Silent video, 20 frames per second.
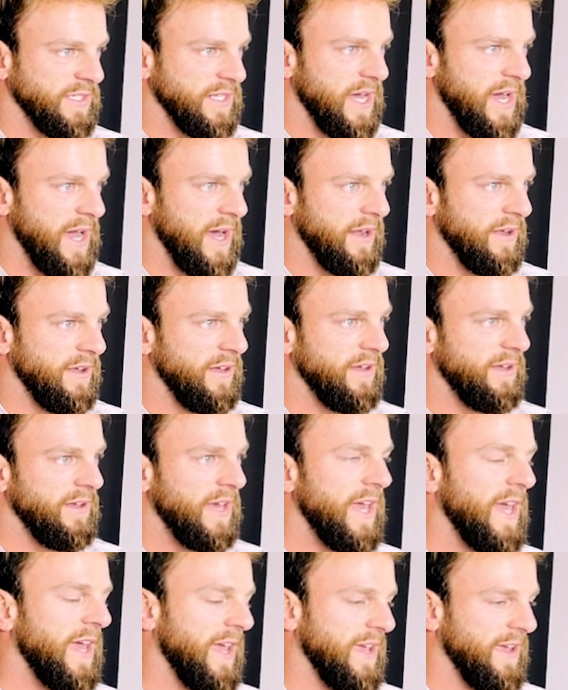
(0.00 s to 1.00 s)
not,
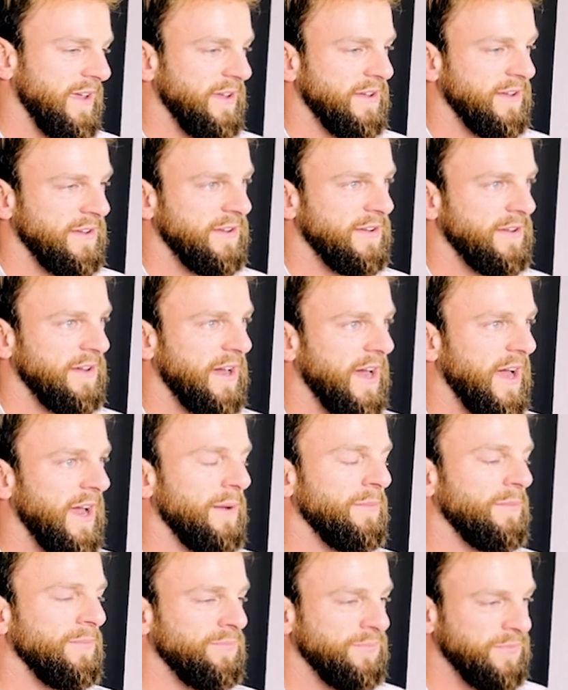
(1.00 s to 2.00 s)
hey,
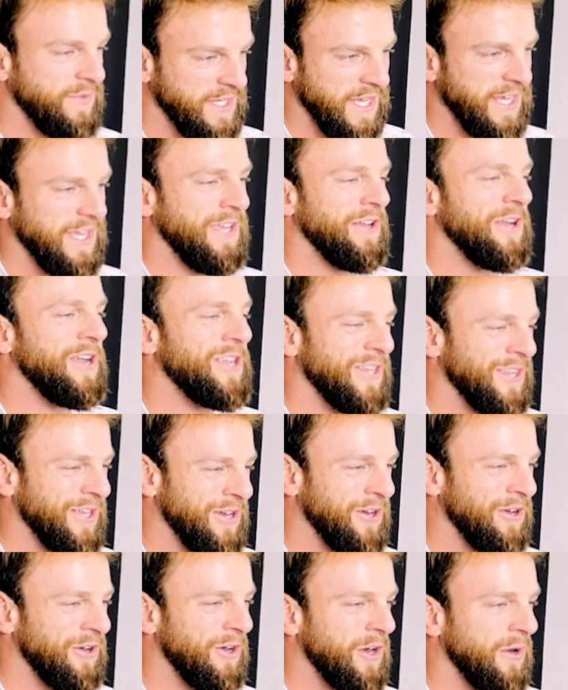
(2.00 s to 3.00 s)
I'm kicking you to the
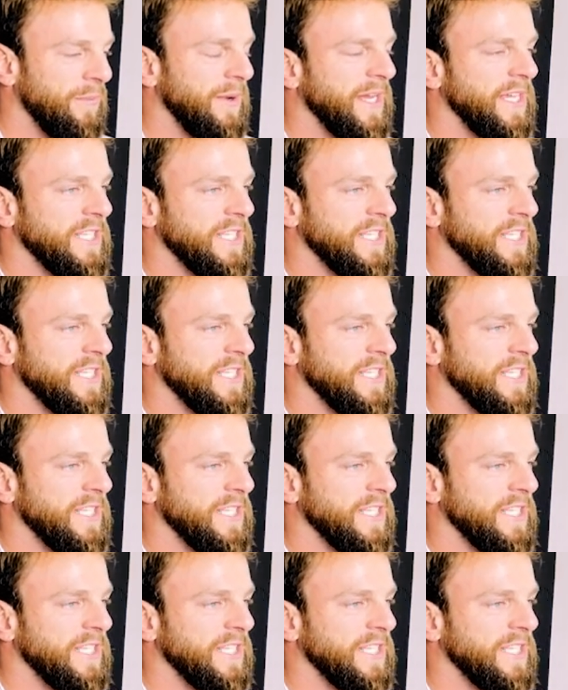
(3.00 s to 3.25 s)
curb.